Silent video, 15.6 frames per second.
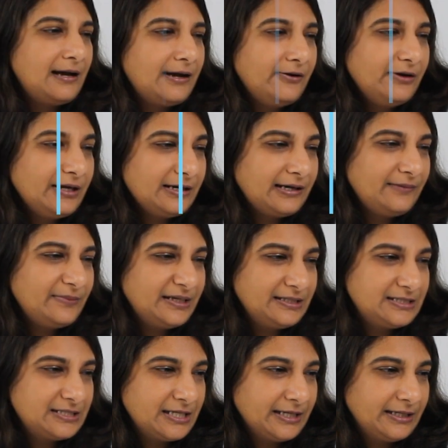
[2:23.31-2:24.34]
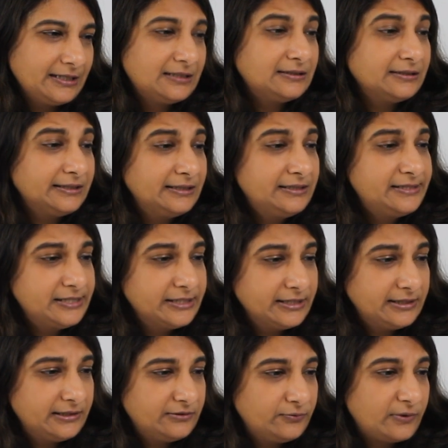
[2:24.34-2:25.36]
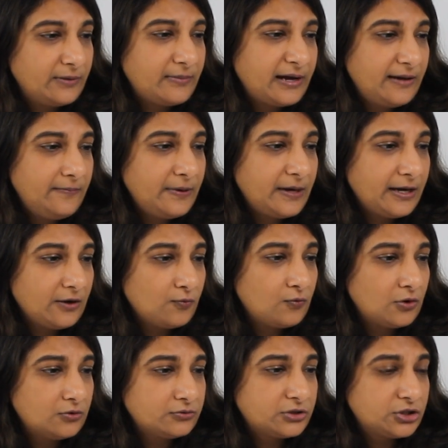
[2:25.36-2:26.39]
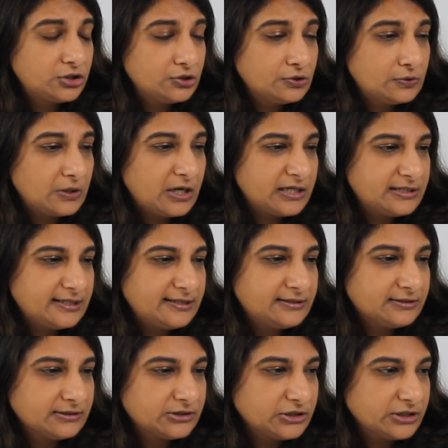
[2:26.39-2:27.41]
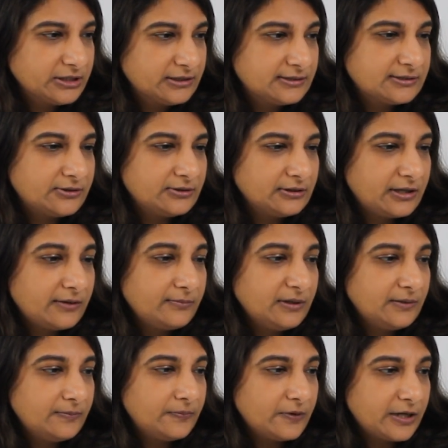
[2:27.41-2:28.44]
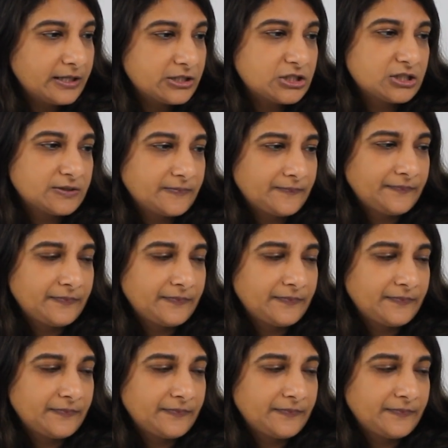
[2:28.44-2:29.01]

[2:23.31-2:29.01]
How can I maintain clean teeth when my pet won't chew on dental treats or let me brush?